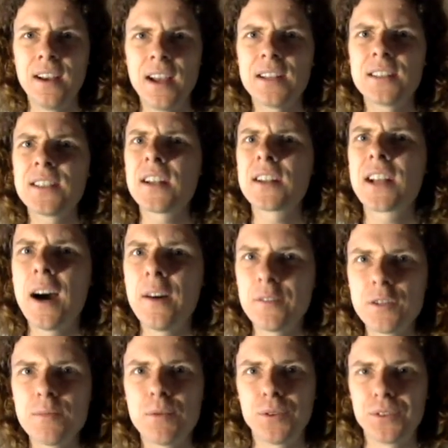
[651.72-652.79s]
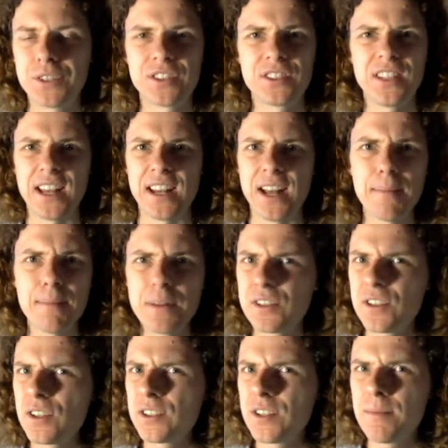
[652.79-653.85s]
It's uncomfortable to stand up.
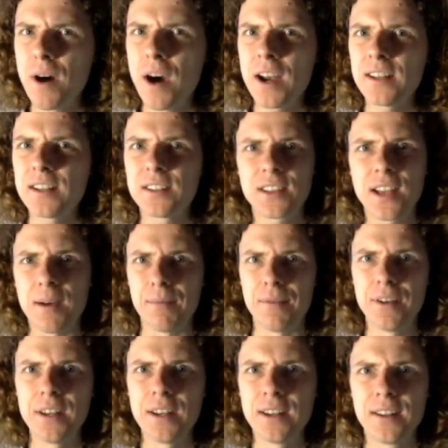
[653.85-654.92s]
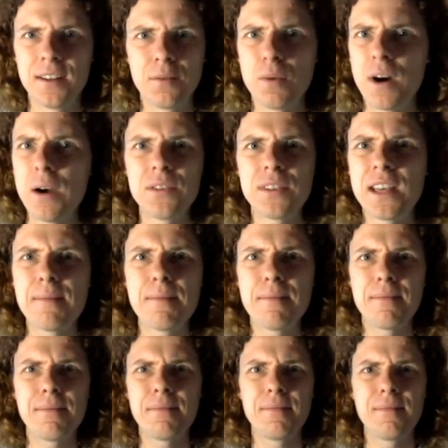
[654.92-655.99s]
It's just a minor discomfort. Why would they
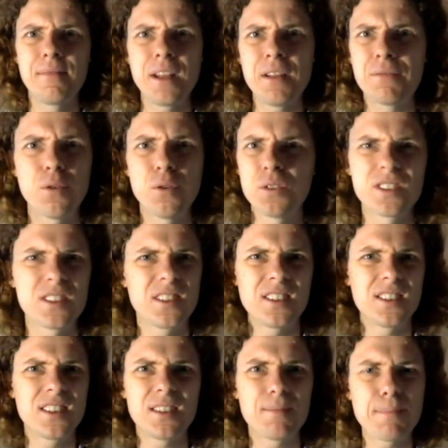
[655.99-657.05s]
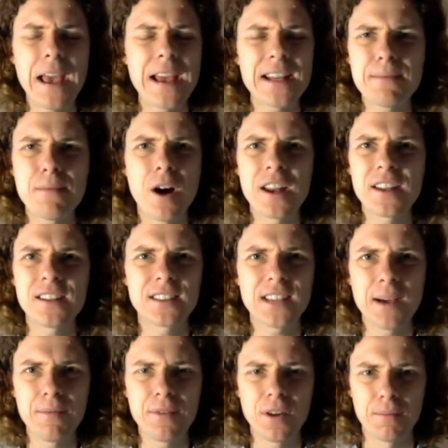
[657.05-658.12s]
enforce just this petty minor
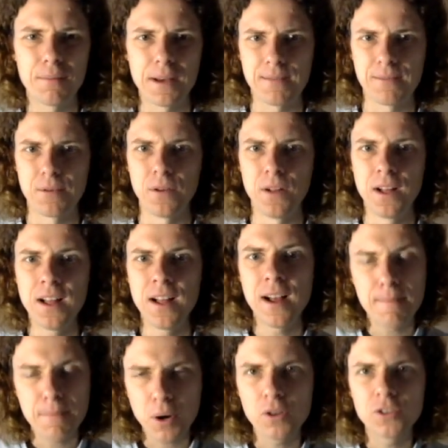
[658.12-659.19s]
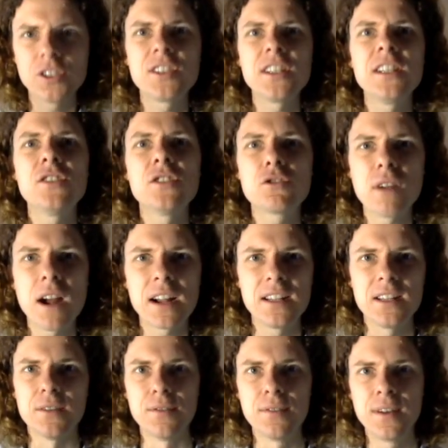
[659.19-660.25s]
discomfort on people? Because it's
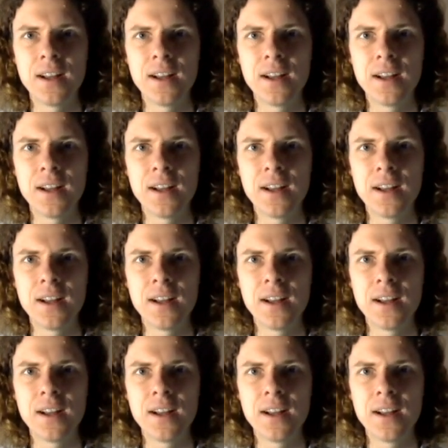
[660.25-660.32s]
instructive.